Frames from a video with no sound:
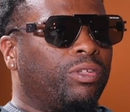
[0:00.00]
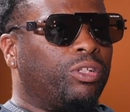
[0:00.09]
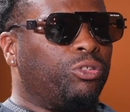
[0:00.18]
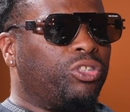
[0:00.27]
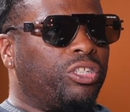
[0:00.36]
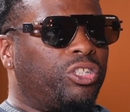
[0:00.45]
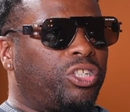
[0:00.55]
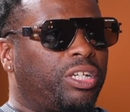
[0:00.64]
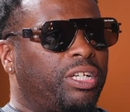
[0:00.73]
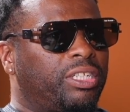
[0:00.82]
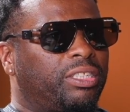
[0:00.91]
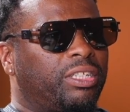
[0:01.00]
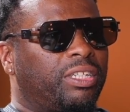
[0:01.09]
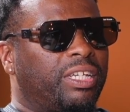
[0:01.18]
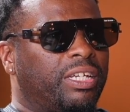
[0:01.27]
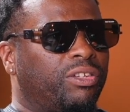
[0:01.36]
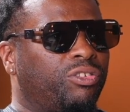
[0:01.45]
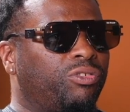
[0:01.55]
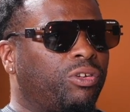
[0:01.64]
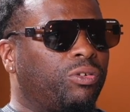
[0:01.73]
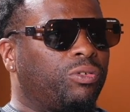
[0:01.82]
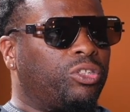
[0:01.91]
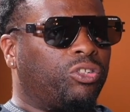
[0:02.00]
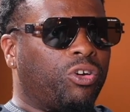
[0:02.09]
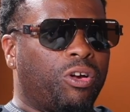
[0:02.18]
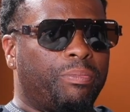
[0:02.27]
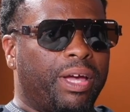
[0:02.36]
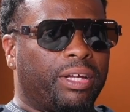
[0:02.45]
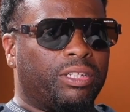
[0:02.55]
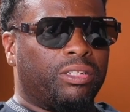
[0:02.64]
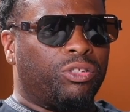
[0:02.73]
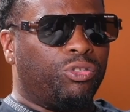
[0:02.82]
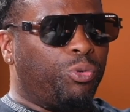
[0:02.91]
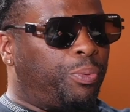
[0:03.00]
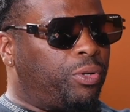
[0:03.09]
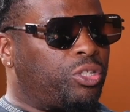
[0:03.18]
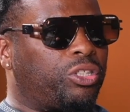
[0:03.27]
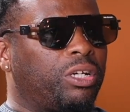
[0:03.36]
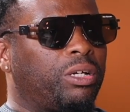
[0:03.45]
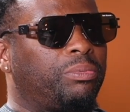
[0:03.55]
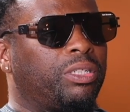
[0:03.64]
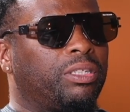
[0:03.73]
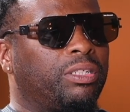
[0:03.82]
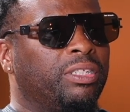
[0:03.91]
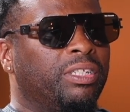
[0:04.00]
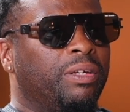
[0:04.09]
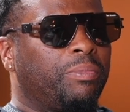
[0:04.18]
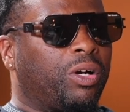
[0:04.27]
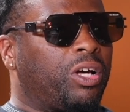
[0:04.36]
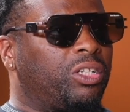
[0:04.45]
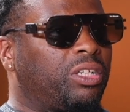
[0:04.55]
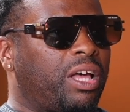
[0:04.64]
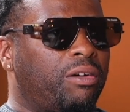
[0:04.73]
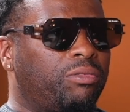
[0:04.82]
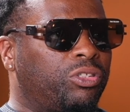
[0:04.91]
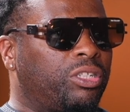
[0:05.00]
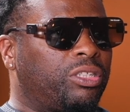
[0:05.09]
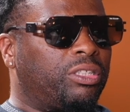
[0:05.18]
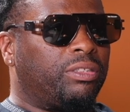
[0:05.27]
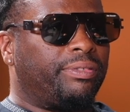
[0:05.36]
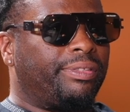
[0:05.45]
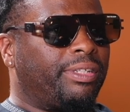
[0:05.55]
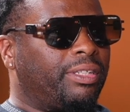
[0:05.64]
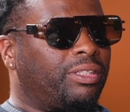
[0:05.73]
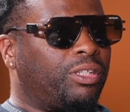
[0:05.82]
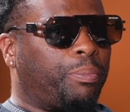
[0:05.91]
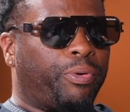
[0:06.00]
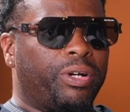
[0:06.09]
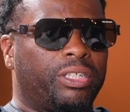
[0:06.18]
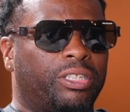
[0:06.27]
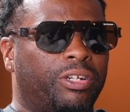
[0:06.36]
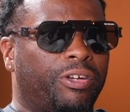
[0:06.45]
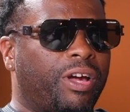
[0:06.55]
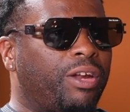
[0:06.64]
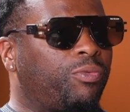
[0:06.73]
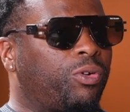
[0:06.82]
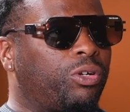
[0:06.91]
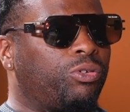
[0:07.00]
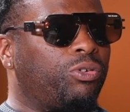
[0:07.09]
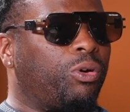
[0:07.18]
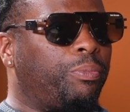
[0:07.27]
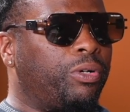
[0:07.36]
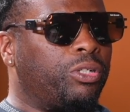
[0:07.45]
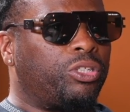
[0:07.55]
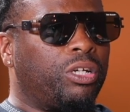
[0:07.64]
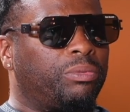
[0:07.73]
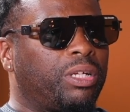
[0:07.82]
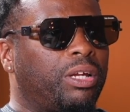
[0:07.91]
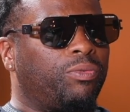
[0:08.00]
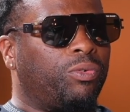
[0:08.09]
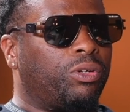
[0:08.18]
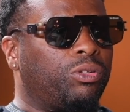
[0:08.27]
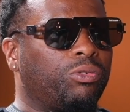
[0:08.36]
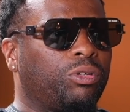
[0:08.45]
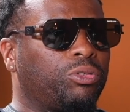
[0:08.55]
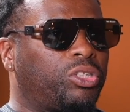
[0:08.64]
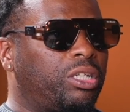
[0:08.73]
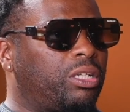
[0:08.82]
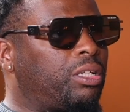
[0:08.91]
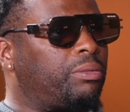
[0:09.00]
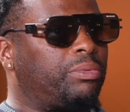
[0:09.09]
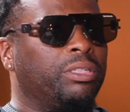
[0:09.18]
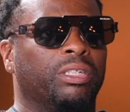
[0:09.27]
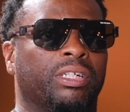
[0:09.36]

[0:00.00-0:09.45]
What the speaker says: using the chest, and then, you know, starting back to do push-ups. And because I was just depressed in there, I didn't want to do no push-ups. I didn't want to do no sit-ups.